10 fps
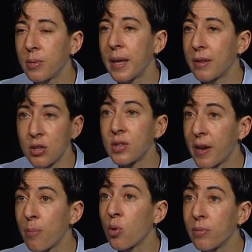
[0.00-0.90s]
they just
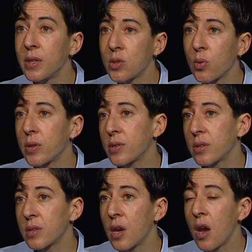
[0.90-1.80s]
have more
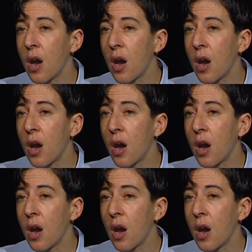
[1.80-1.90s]
resources.